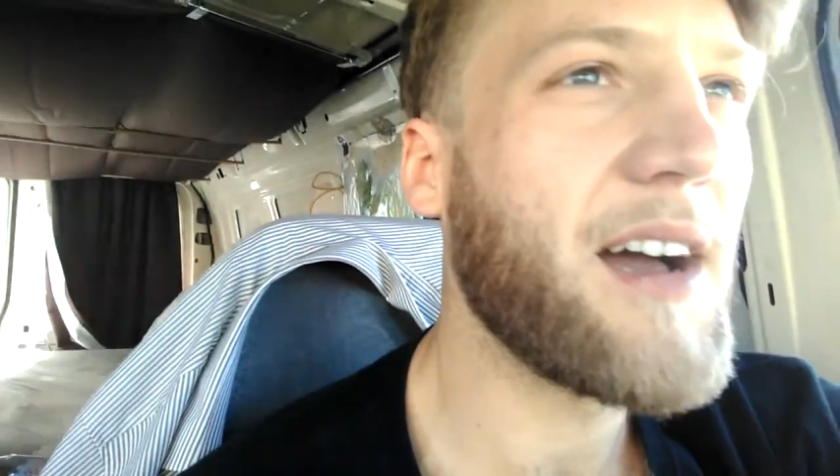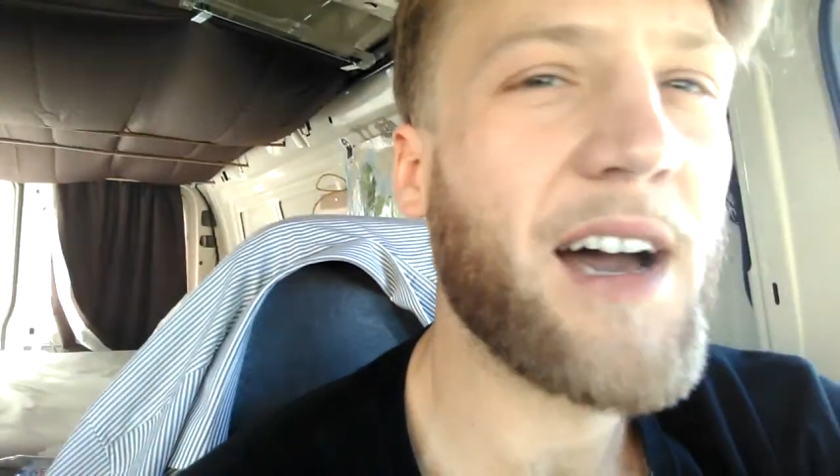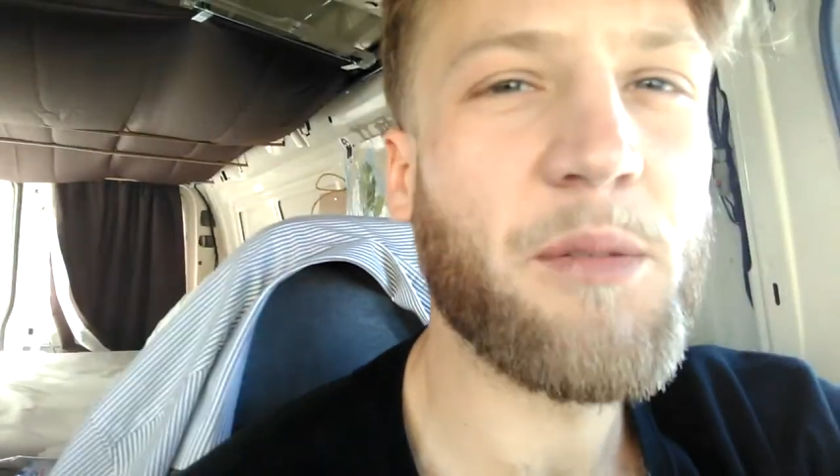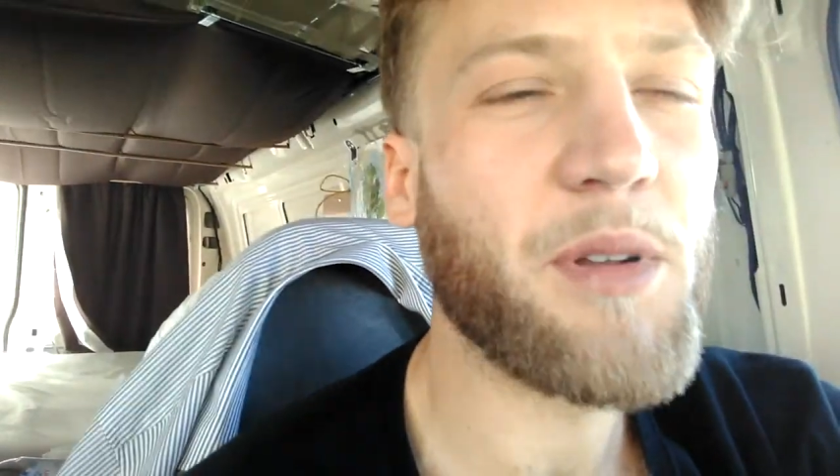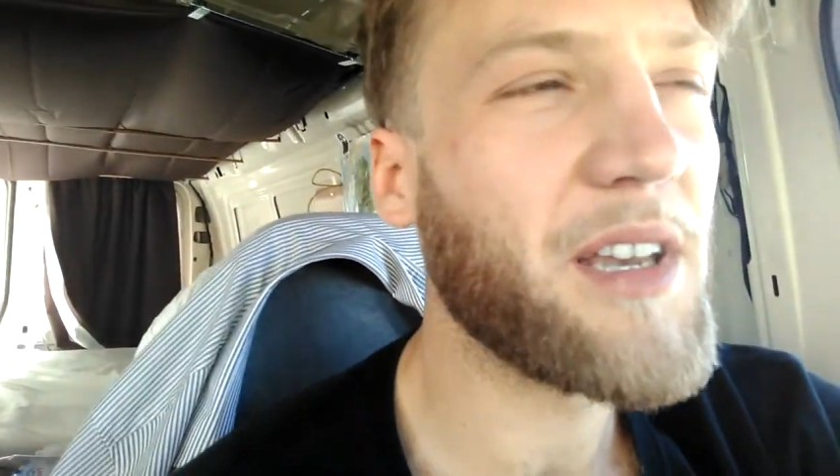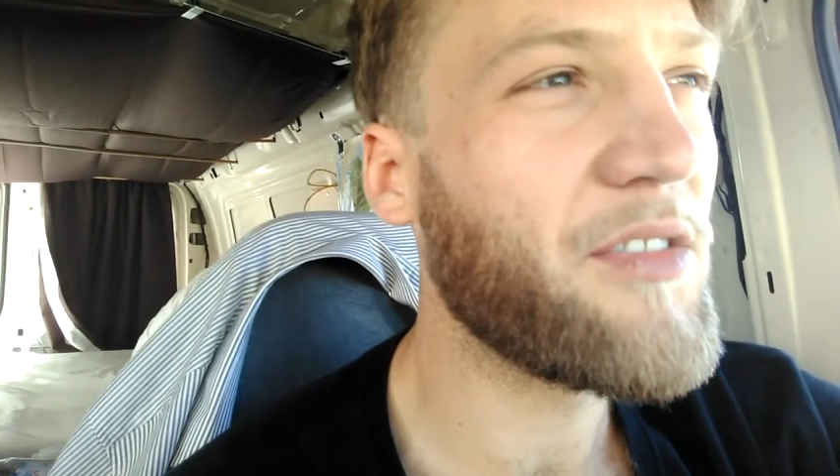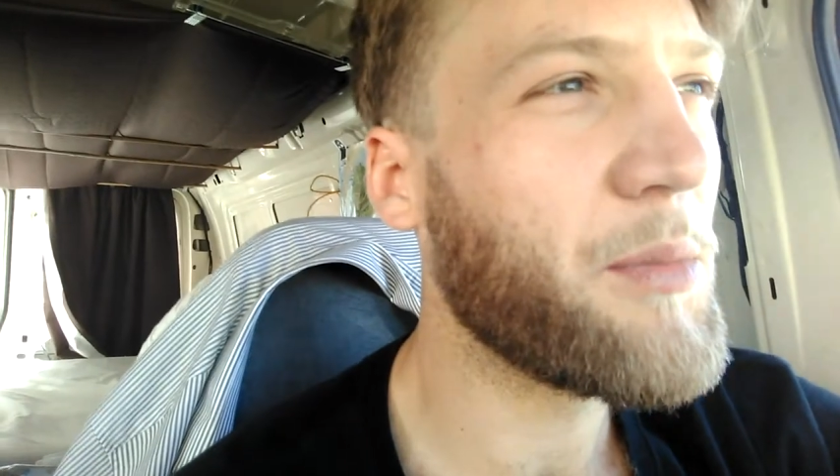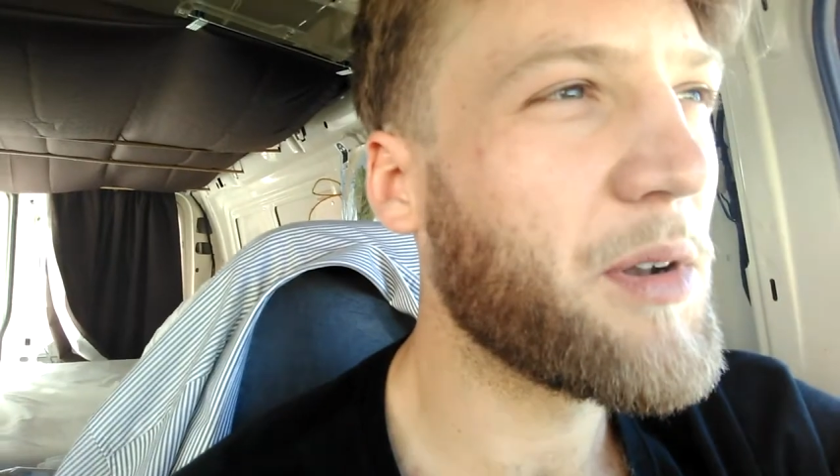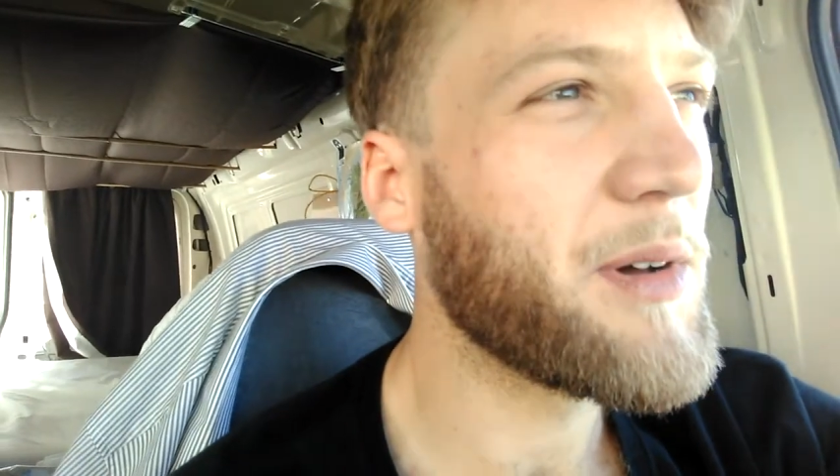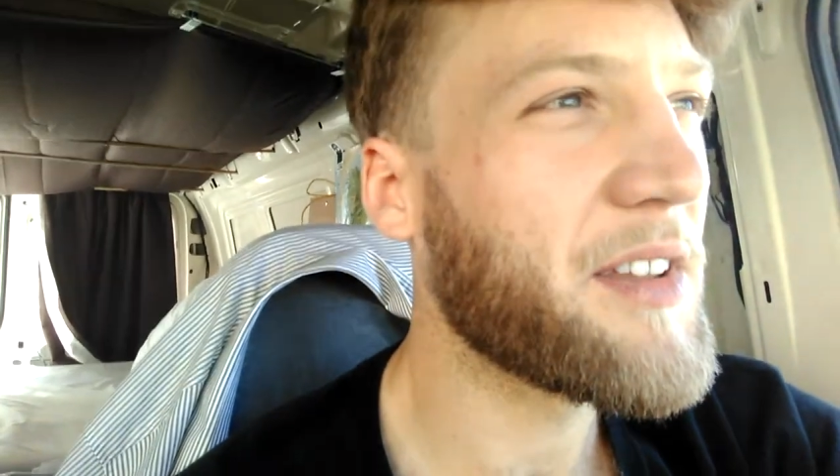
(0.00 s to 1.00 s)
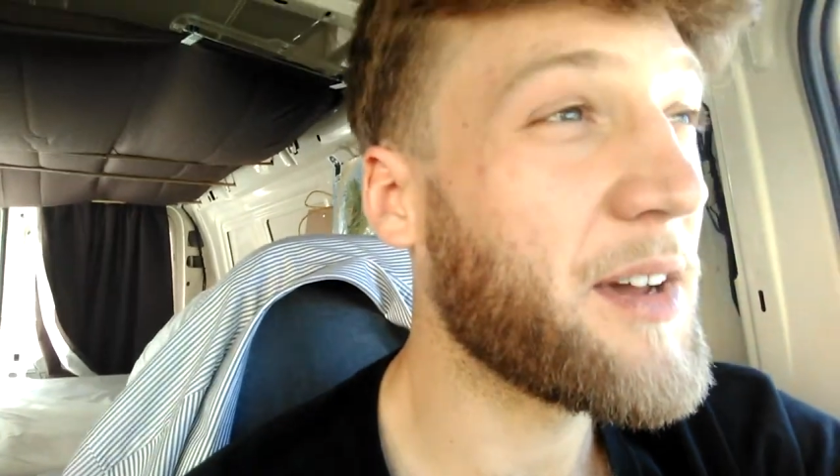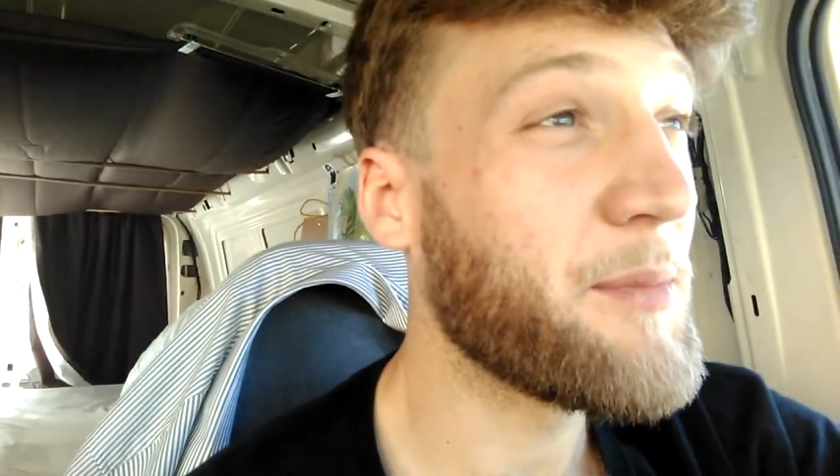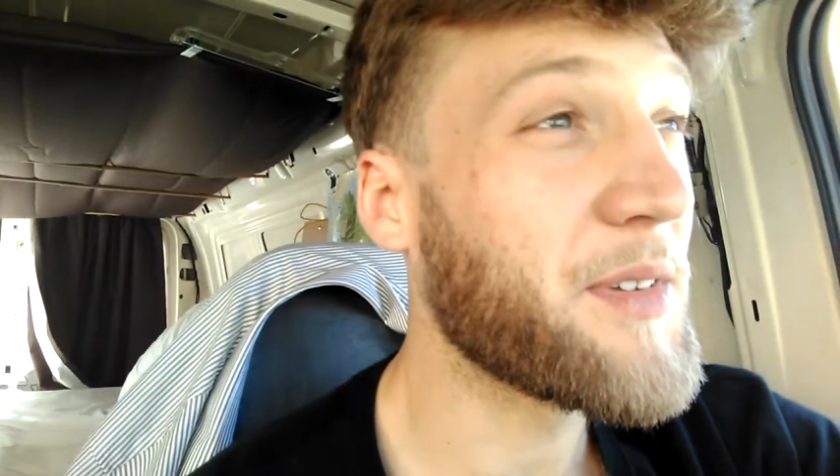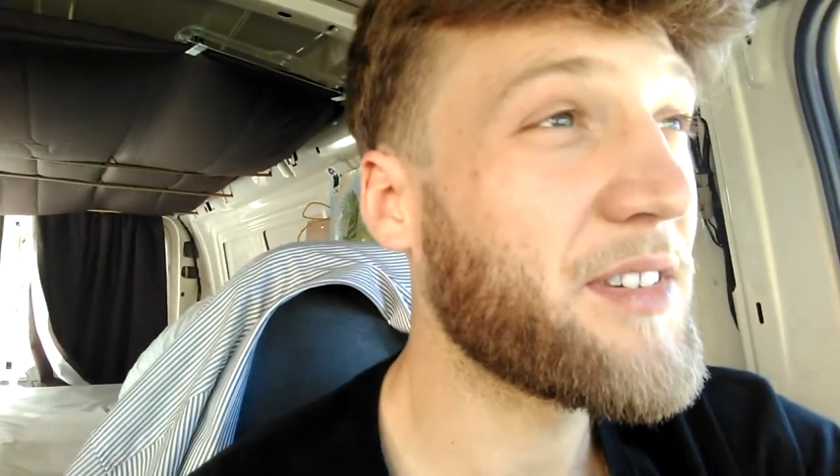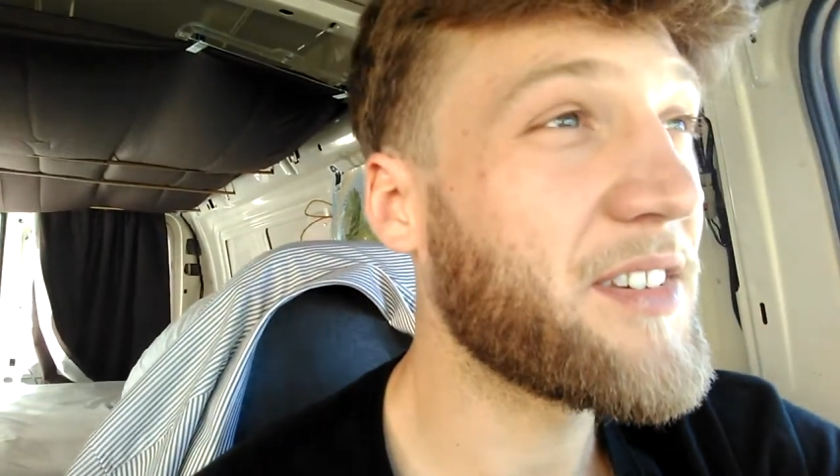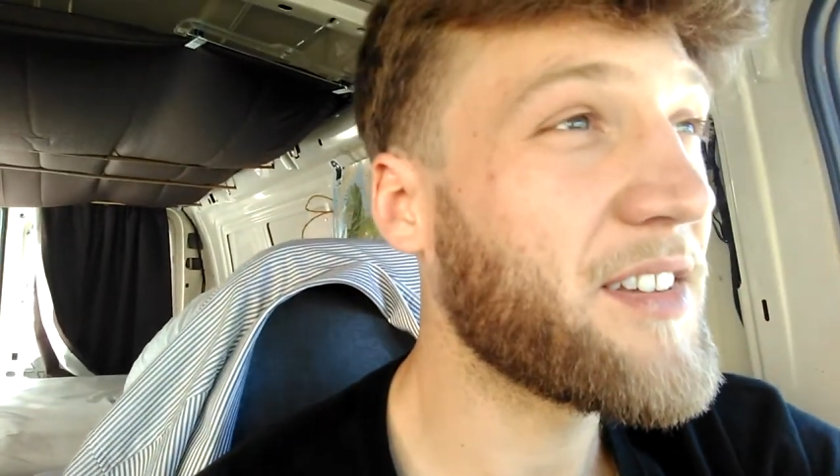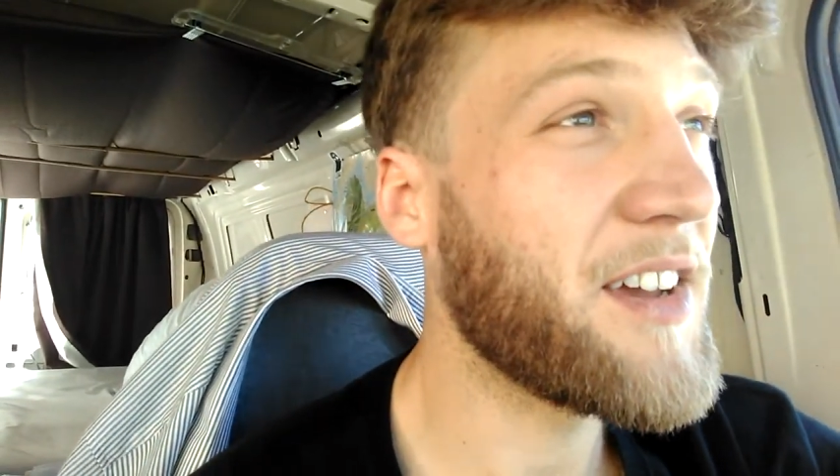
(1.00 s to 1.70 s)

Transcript: unbelievable what happens.